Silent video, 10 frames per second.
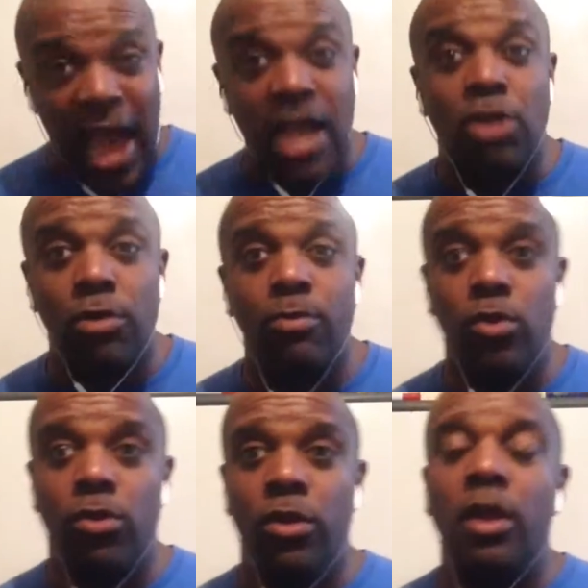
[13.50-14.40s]
angry
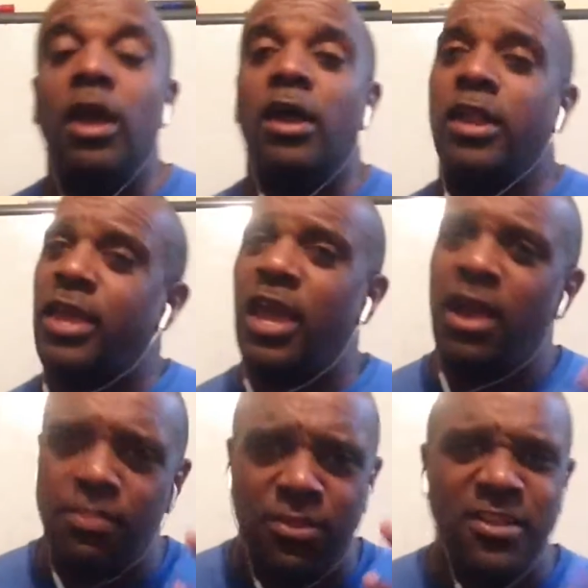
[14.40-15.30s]
mood. And okay,
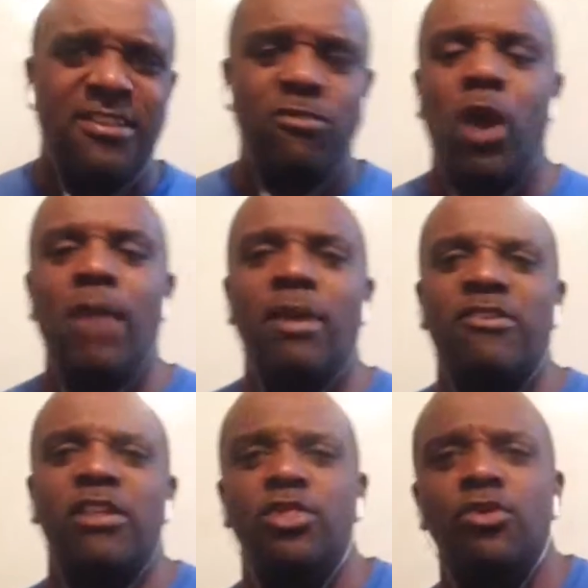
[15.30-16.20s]
and this is why I'm
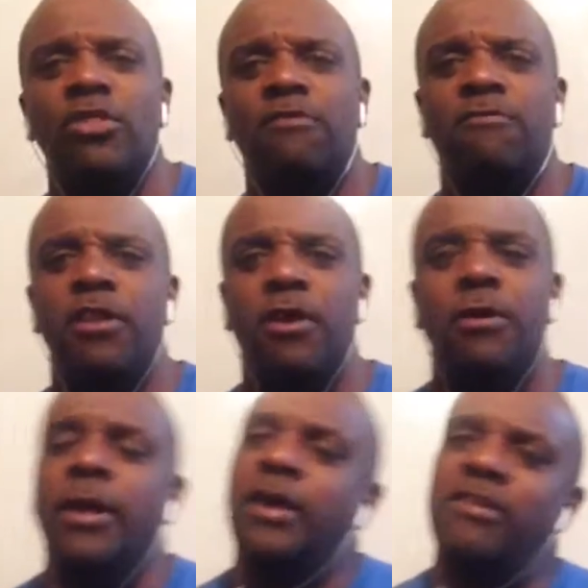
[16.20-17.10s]
actually doing this
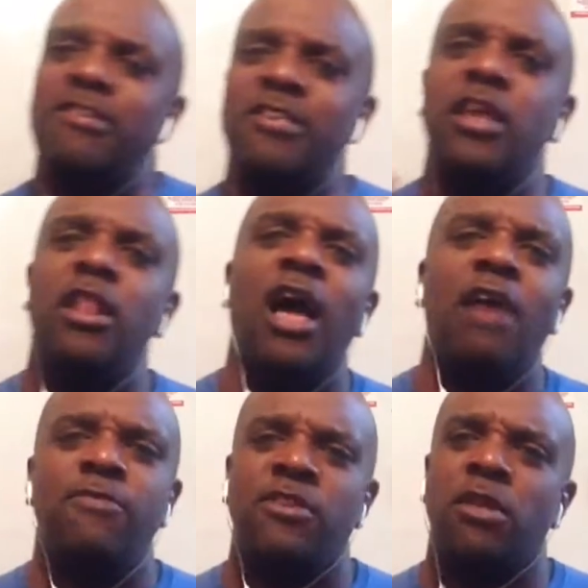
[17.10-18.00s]
video. You see, in
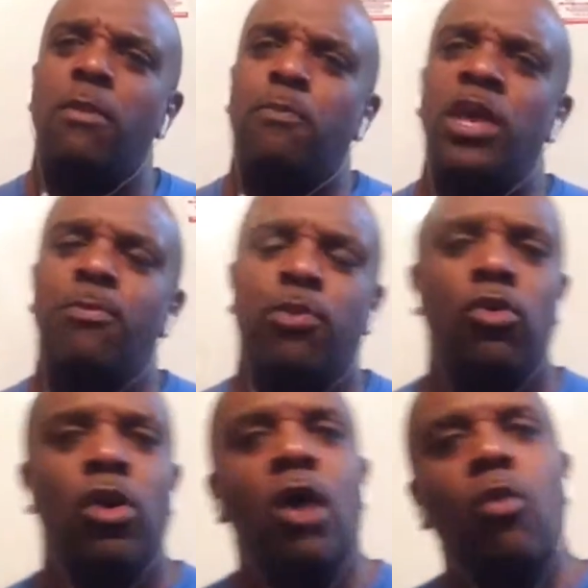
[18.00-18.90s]
life, there's going to be
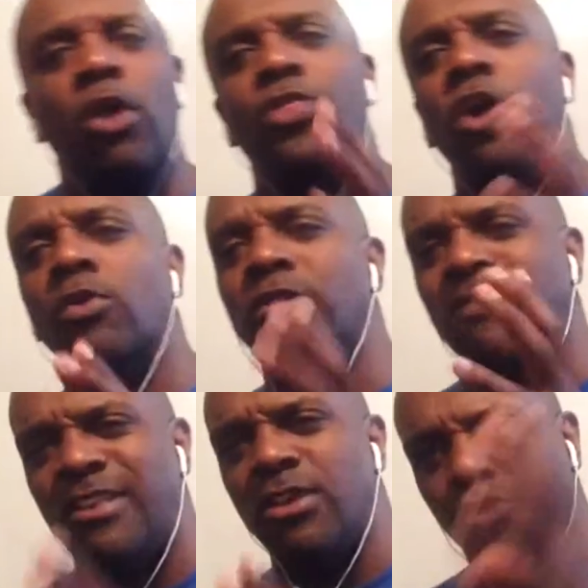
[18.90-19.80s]
people what don't want to
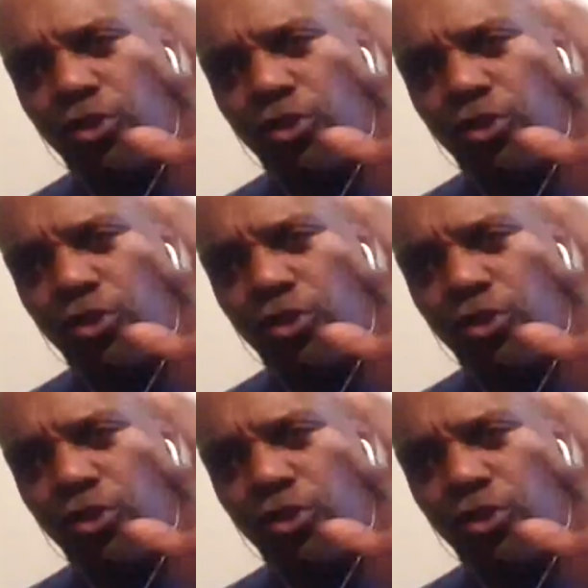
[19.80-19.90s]
see you